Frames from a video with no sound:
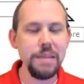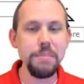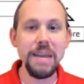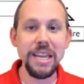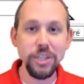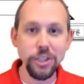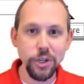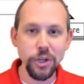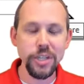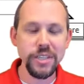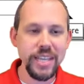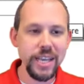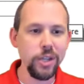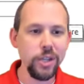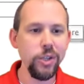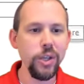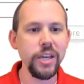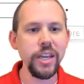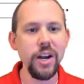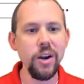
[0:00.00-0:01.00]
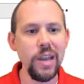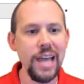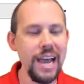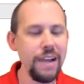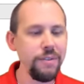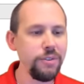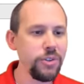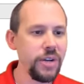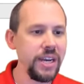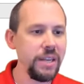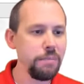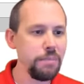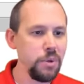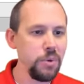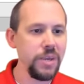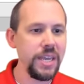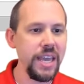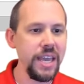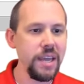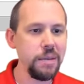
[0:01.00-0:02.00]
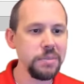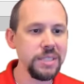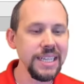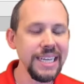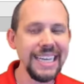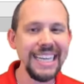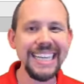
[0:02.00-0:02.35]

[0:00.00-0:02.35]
Make sure to take a look at our live training boot camps.